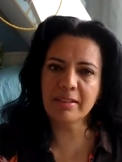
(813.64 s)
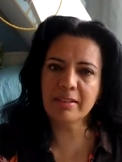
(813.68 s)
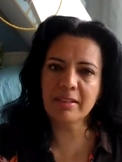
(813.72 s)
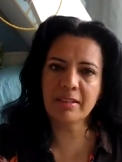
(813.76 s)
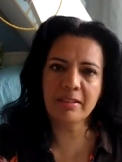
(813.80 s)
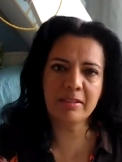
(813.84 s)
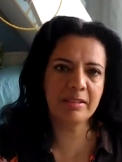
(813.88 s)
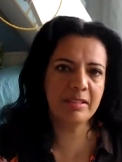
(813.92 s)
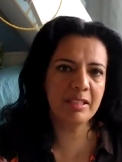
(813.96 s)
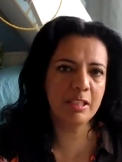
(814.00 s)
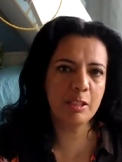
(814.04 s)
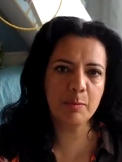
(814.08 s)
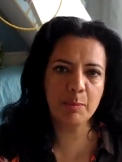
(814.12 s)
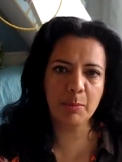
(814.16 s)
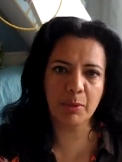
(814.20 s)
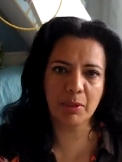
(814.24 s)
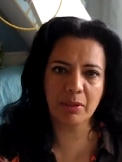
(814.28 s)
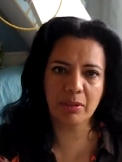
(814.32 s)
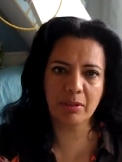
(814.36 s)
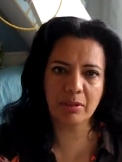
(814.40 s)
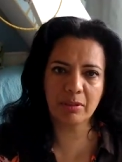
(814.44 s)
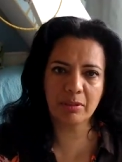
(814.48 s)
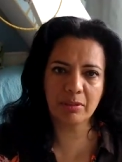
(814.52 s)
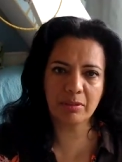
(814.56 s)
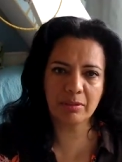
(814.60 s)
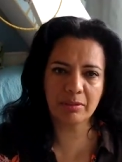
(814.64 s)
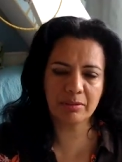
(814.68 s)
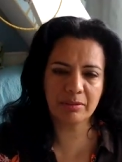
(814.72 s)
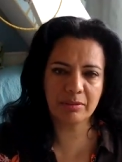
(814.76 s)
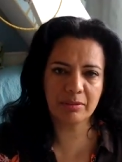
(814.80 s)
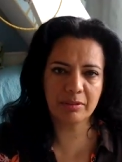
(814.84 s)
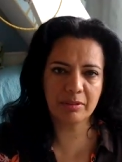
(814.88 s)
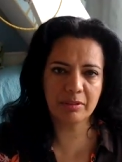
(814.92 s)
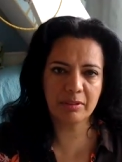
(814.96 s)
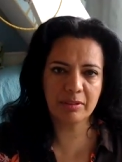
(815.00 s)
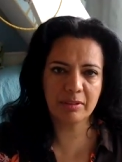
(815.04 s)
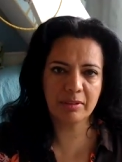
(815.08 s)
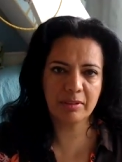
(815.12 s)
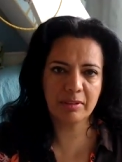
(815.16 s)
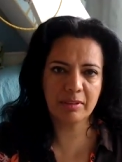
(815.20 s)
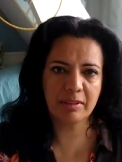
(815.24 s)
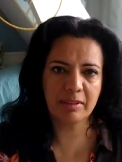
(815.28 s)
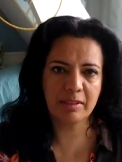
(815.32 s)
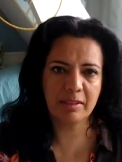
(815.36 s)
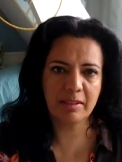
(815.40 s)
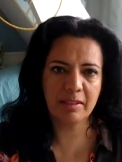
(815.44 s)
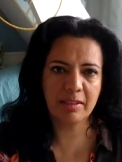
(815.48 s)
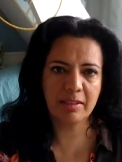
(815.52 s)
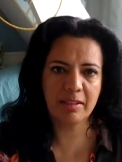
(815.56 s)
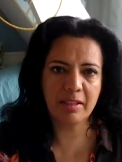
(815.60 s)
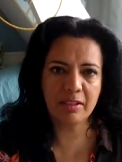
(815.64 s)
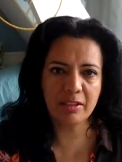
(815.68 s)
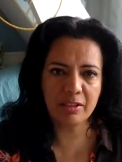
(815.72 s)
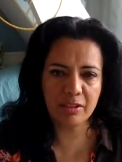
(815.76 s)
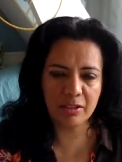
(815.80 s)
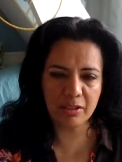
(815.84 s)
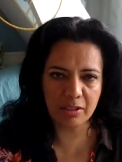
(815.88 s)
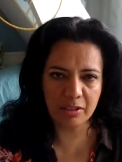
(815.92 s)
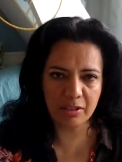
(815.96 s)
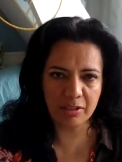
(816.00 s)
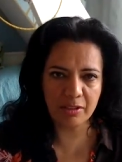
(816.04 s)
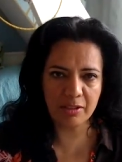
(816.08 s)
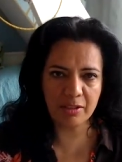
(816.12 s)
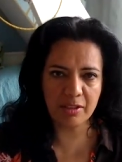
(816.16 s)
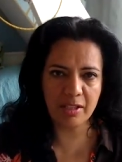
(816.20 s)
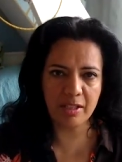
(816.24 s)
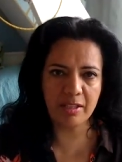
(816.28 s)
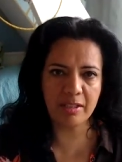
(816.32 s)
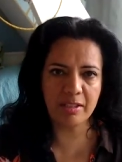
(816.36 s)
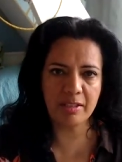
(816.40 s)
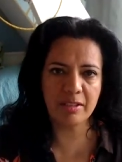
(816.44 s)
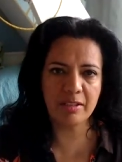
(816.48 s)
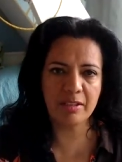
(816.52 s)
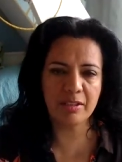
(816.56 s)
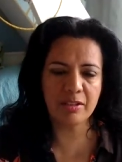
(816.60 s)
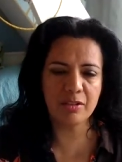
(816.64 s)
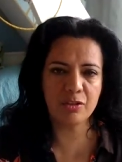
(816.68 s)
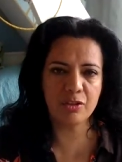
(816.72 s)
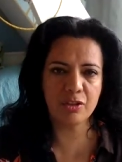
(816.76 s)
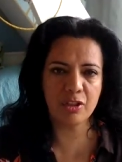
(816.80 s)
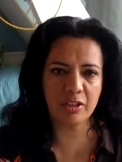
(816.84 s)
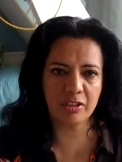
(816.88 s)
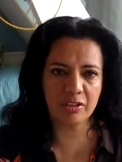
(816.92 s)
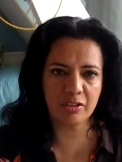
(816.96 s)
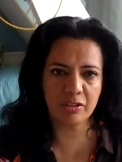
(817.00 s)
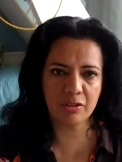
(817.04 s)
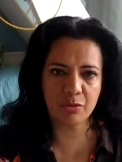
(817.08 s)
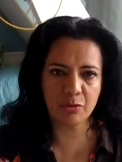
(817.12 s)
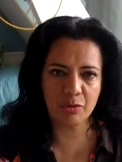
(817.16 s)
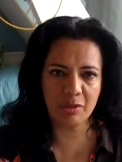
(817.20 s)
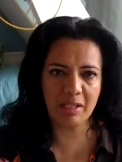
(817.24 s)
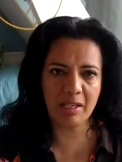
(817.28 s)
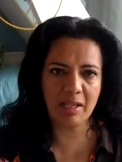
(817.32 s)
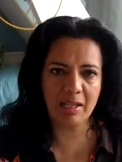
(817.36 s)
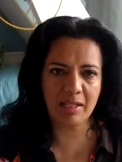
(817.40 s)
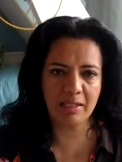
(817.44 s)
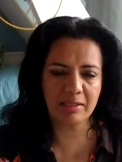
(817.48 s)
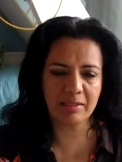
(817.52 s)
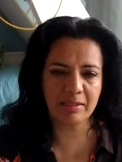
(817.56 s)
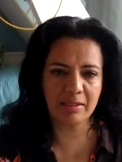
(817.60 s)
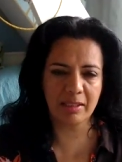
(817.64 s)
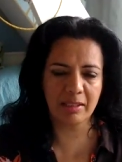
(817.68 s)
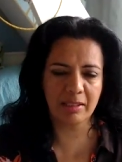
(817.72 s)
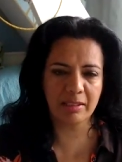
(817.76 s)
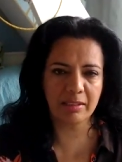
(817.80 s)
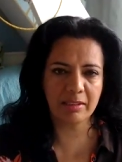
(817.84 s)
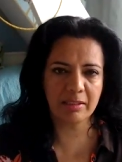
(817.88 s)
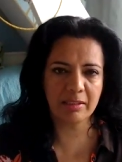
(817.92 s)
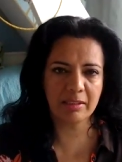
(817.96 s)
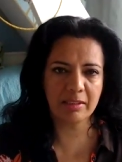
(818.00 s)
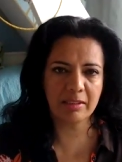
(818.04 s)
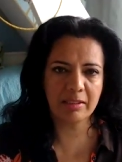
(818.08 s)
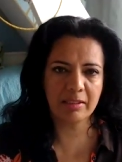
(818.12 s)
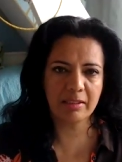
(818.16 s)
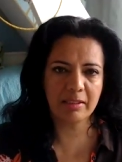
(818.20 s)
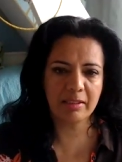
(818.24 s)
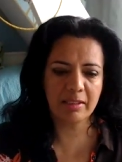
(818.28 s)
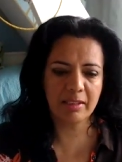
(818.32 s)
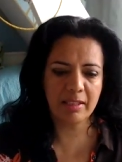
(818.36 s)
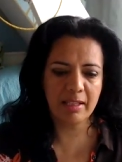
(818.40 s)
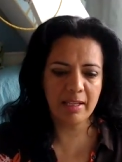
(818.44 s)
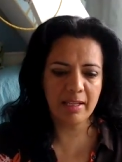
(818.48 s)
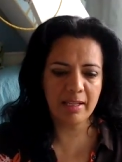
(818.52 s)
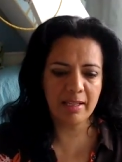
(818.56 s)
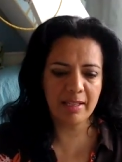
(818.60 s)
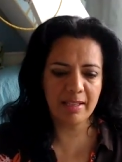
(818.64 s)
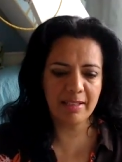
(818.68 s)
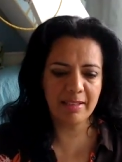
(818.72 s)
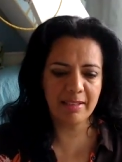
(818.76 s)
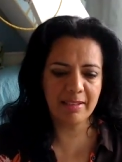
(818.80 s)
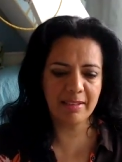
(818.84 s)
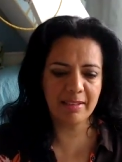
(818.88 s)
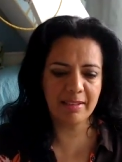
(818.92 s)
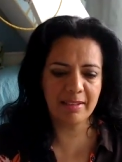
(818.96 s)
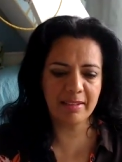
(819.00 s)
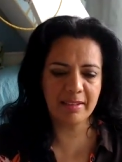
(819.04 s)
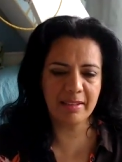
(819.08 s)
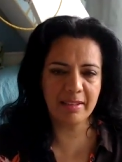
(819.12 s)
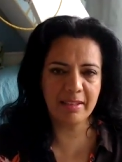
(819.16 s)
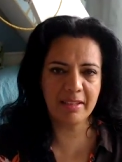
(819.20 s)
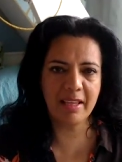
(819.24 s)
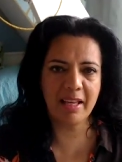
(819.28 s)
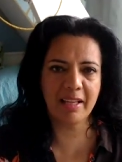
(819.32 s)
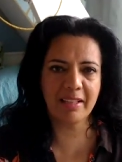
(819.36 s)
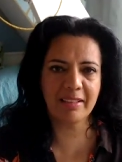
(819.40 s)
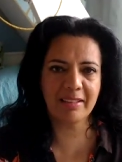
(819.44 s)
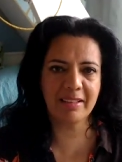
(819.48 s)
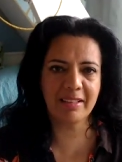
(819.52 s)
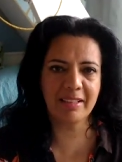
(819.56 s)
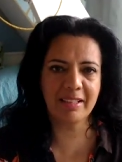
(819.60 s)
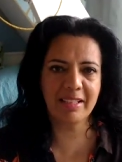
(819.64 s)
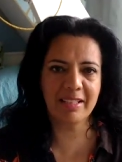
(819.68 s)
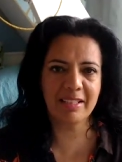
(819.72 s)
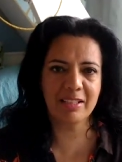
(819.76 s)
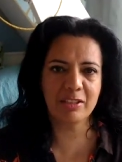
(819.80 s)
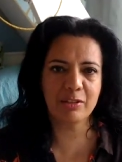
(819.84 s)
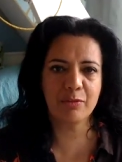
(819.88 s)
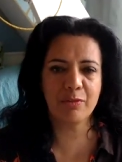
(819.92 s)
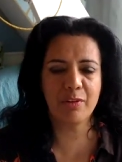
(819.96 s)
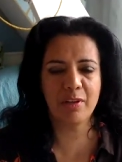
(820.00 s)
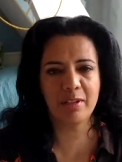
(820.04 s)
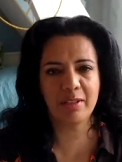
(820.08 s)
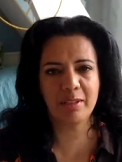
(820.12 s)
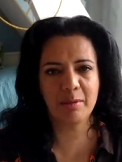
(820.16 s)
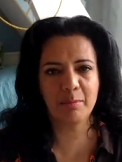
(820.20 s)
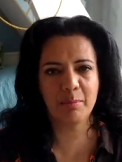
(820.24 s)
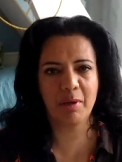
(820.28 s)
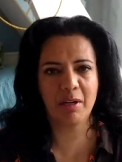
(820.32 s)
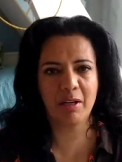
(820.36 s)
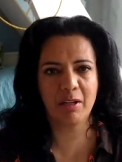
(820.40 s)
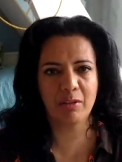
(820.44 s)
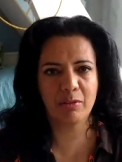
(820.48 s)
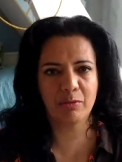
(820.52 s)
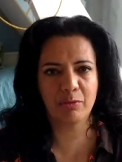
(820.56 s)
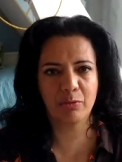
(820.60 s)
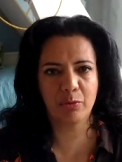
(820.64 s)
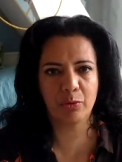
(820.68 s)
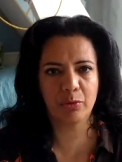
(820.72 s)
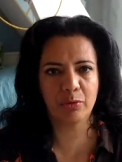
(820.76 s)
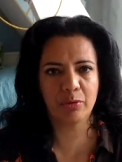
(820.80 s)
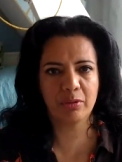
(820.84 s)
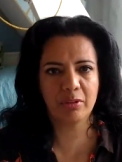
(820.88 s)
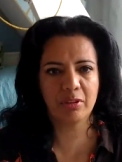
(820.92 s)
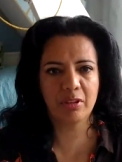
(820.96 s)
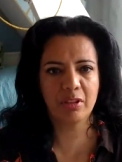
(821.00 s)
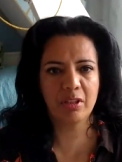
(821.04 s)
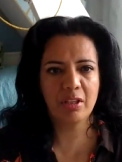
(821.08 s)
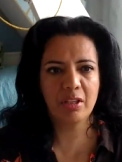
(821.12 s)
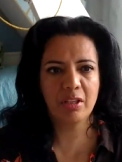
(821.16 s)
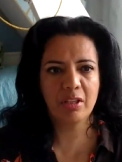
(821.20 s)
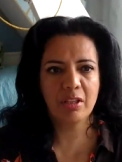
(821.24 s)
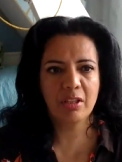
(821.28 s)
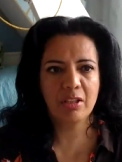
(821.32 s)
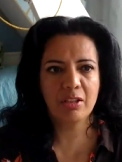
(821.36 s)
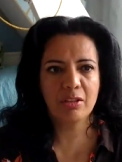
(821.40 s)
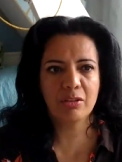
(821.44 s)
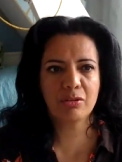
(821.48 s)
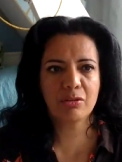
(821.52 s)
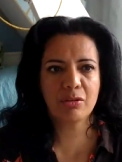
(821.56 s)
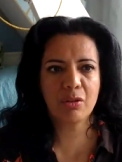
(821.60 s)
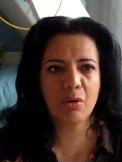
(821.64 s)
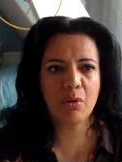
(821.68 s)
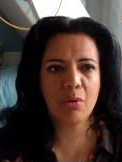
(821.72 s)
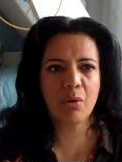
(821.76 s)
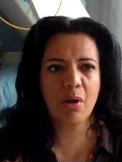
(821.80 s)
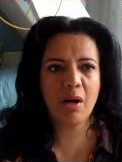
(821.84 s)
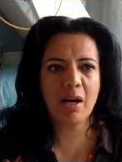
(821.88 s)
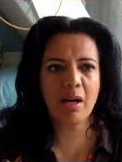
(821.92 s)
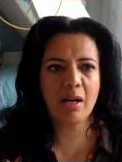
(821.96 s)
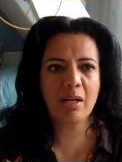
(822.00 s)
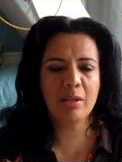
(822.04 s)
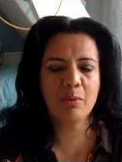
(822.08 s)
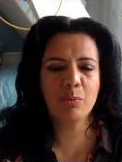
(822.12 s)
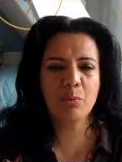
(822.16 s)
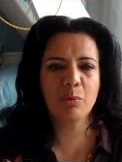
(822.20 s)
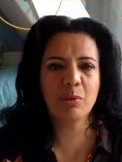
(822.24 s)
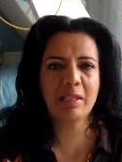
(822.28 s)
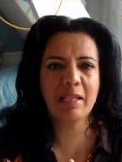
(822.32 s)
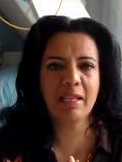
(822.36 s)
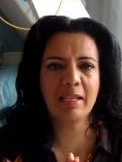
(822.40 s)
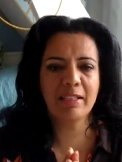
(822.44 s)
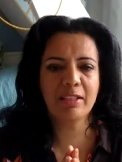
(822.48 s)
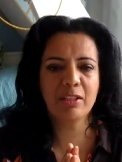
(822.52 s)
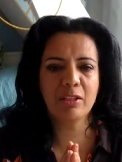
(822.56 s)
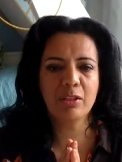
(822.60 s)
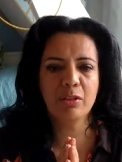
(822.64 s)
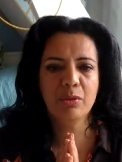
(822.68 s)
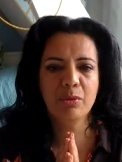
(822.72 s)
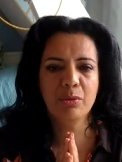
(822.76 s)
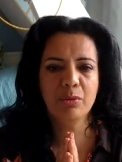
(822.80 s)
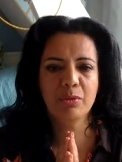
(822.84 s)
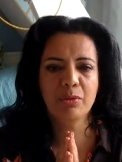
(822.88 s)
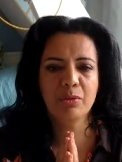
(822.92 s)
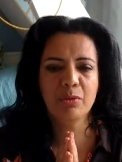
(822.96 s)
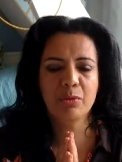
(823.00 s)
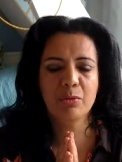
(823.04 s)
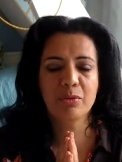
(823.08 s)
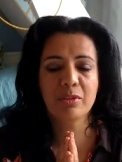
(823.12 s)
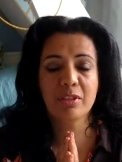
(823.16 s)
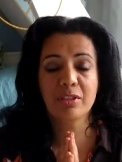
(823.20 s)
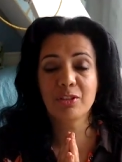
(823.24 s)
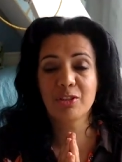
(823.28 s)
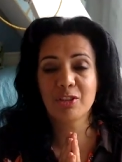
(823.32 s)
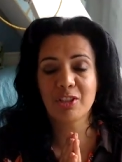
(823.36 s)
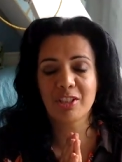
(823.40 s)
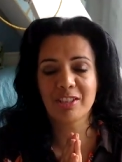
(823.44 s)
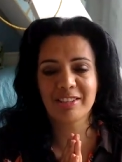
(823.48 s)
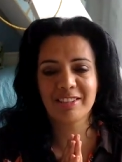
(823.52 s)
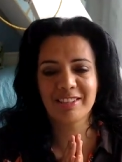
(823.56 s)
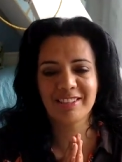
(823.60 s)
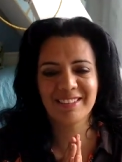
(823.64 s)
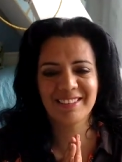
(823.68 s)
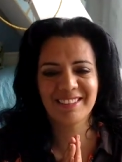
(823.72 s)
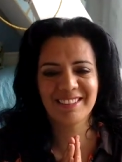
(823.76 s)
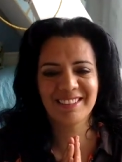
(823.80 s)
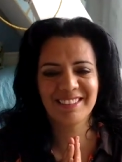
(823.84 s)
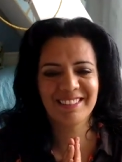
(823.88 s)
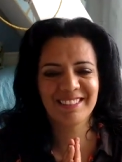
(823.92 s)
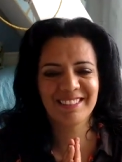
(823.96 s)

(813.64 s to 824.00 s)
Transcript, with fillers: then deeper than than just relaxing and that is very powerful so i would like you to suggest